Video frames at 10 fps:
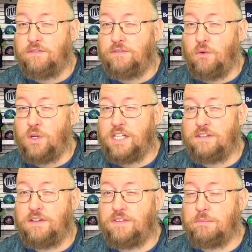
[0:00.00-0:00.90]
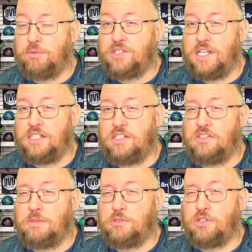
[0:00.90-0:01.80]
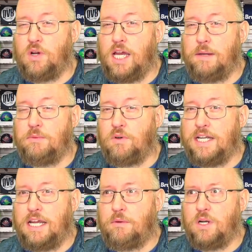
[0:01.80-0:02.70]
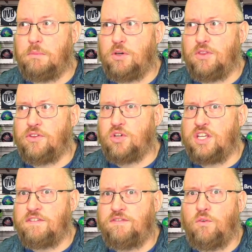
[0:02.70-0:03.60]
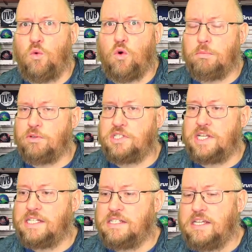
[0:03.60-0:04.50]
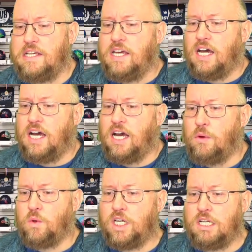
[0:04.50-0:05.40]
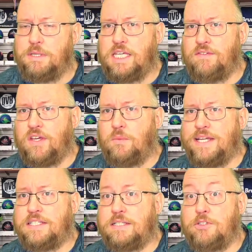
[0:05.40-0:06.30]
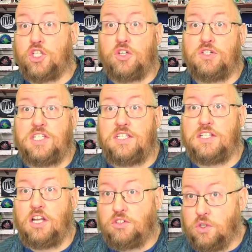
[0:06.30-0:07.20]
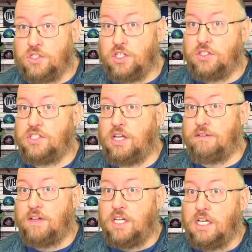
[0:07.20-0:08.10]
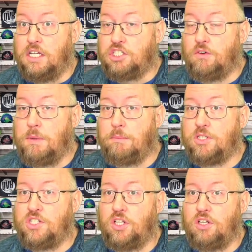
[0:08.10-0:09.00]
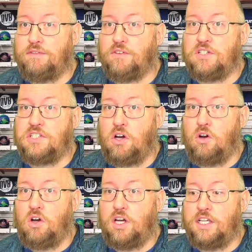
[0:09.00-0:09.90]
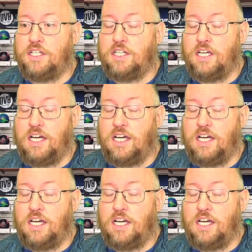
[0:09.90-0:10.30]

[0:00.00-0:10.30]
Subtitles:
40 to 50% subscribed. Right now we're at about 34%. We're going to be giving away some jerseys and all sorts of good stuff. So remember to look for us on